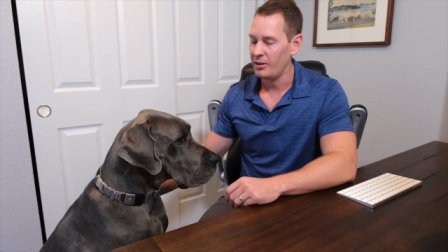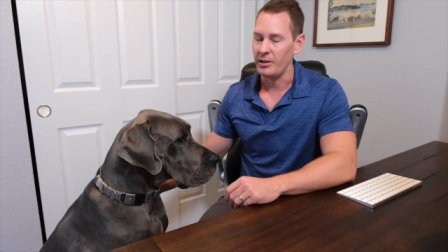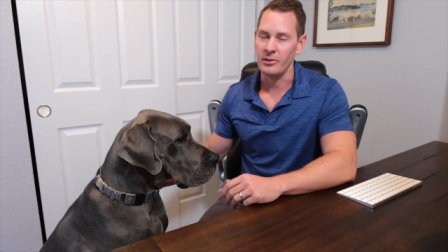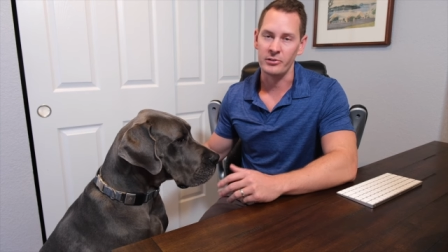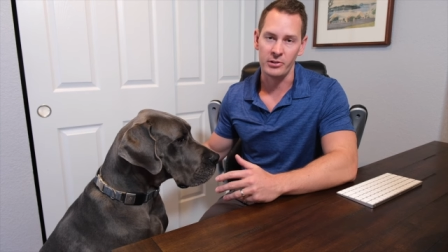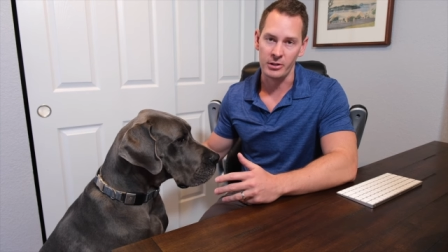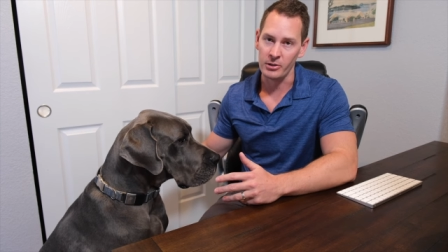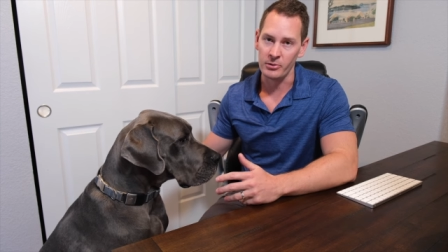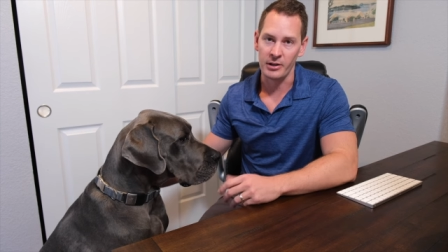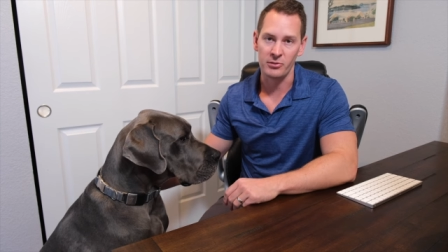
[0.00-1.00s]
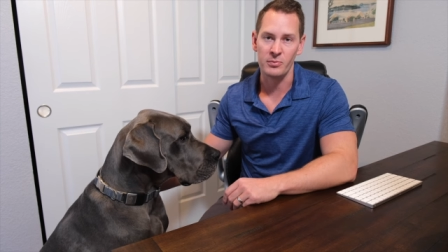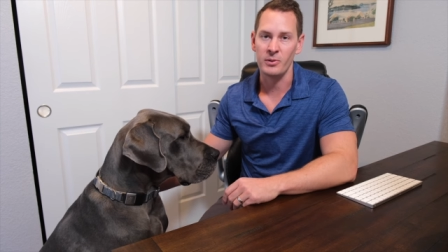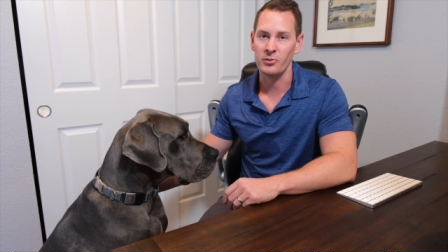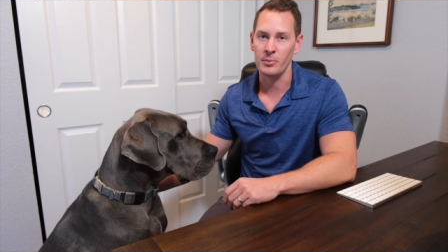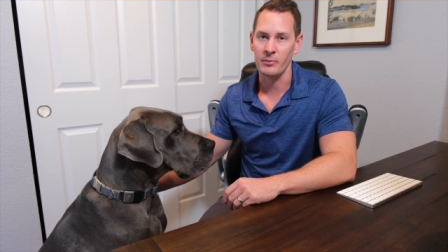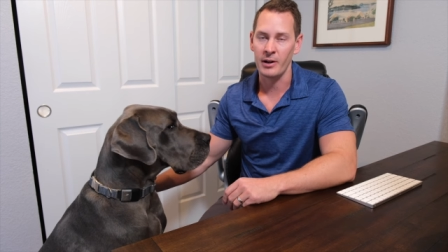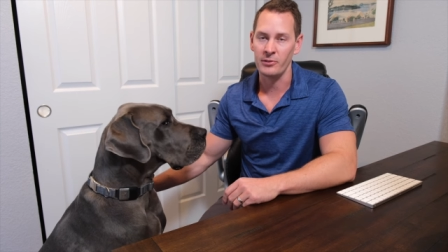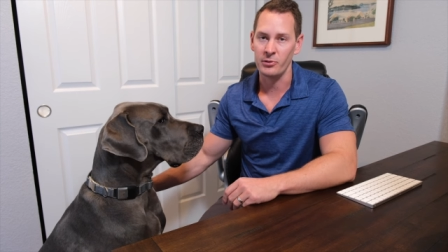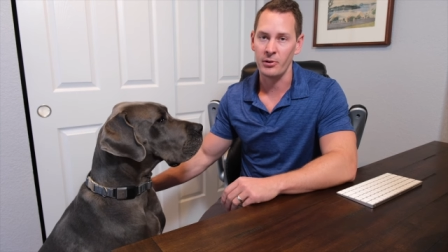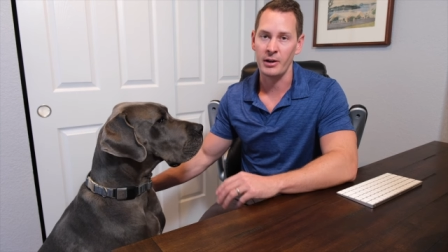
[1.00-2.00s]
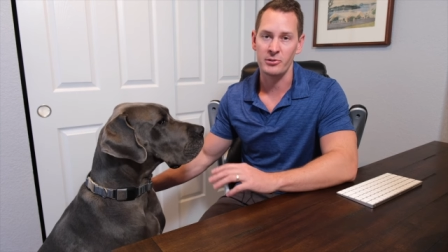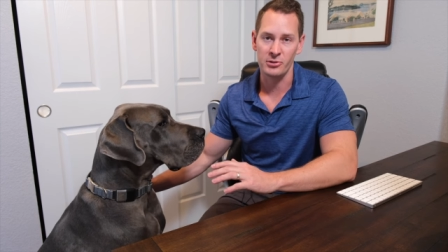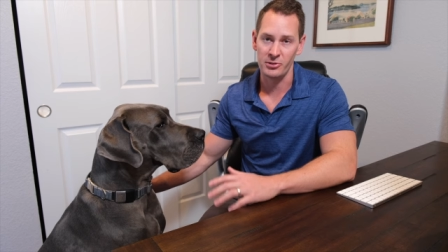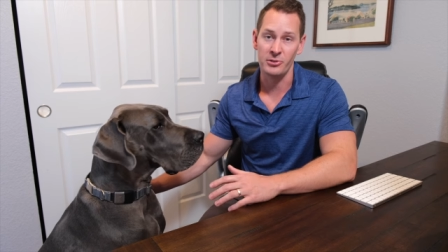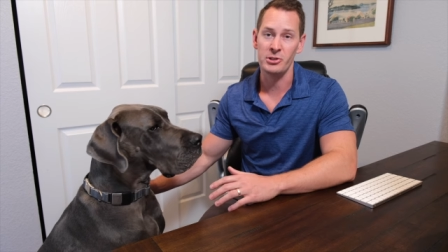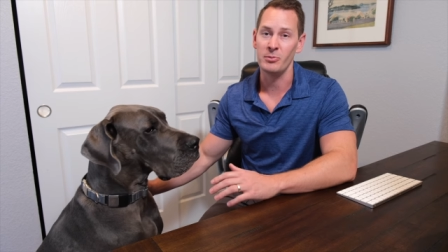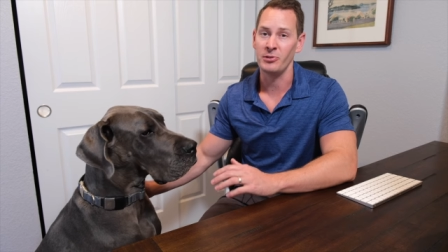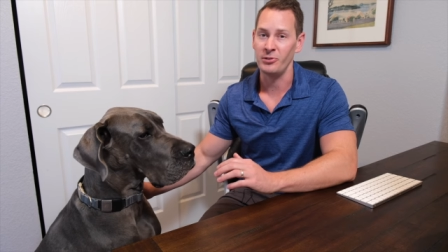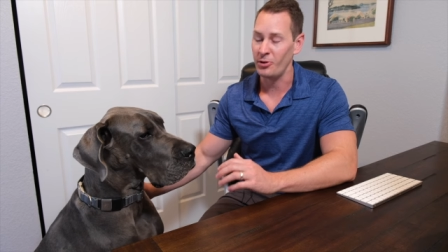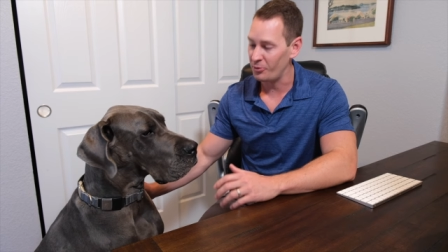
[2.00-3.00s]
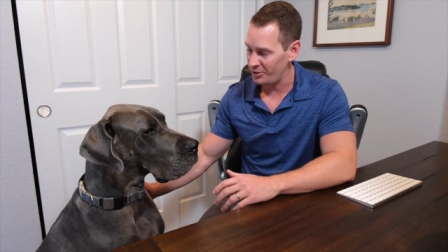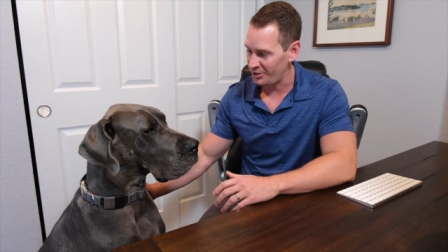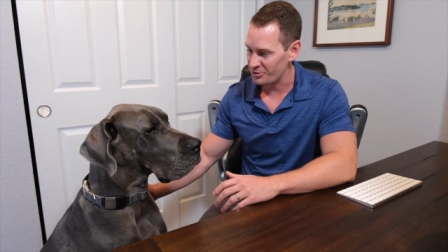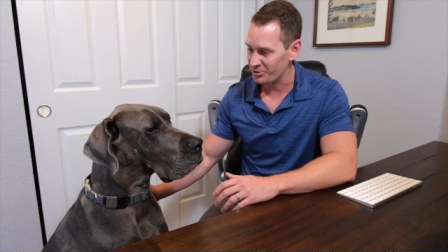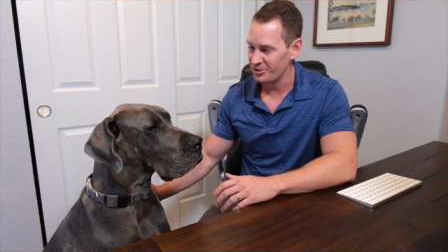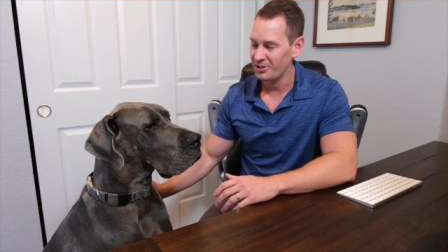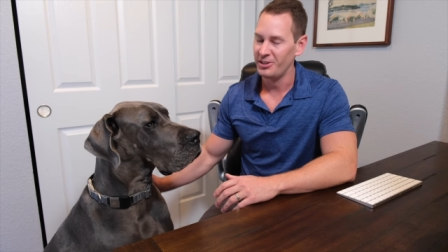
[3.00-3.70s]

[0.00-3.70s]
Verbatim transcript: In this scenario, Gus is being supervised, so I assure you that she was in no danger